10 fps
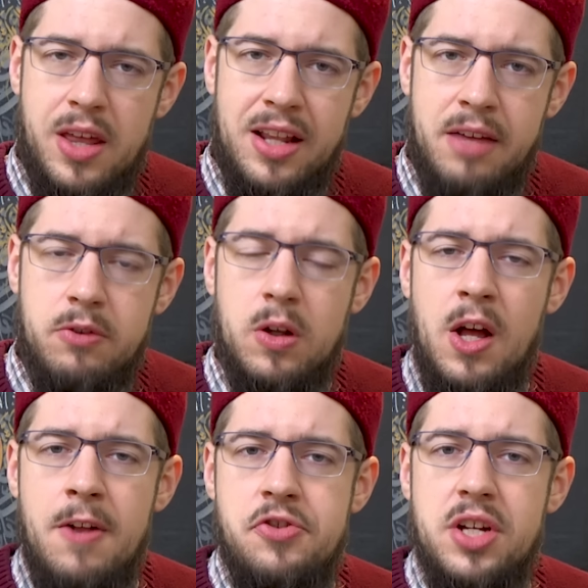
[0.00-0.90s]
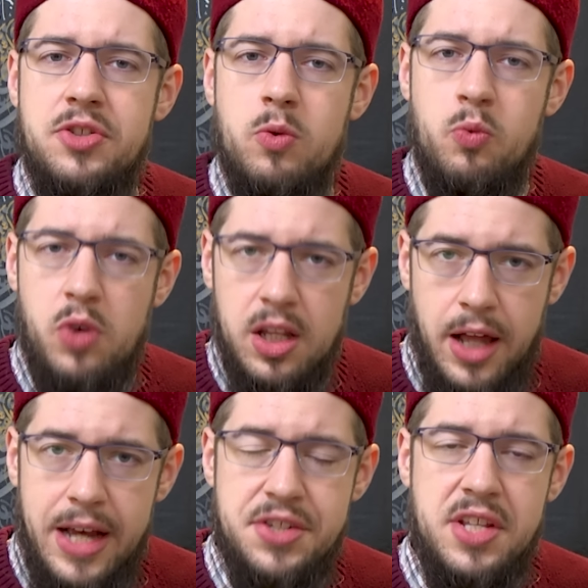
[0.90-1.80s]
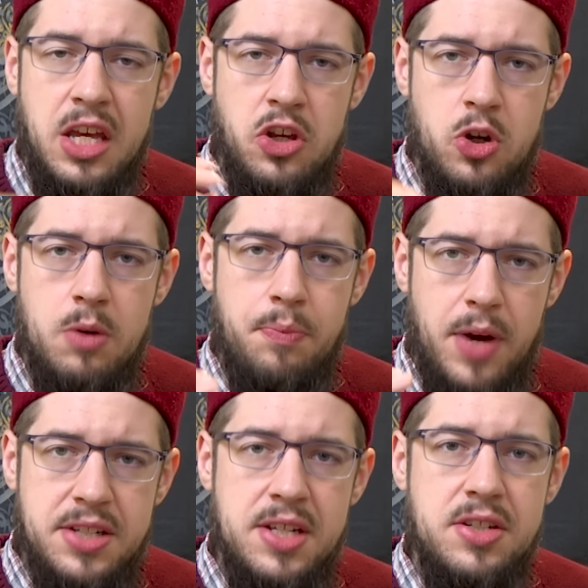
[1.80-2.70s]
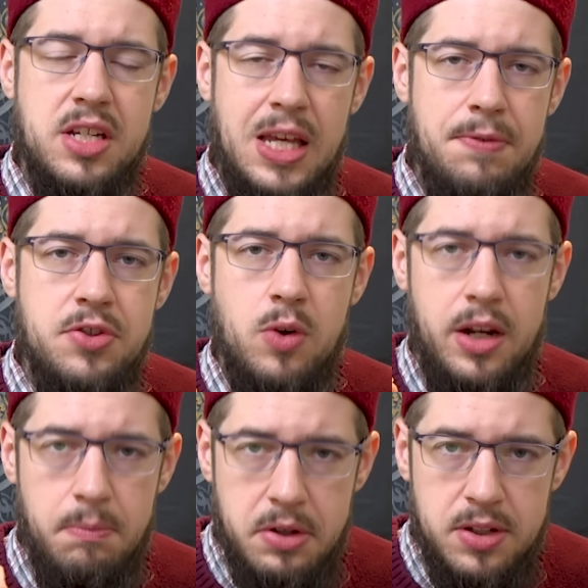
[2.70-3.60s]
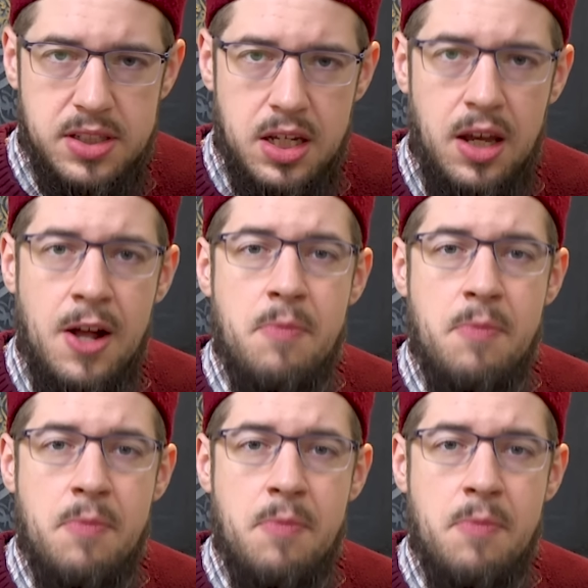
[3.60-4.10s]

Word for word: that level. Just realize that your presence gives credibility,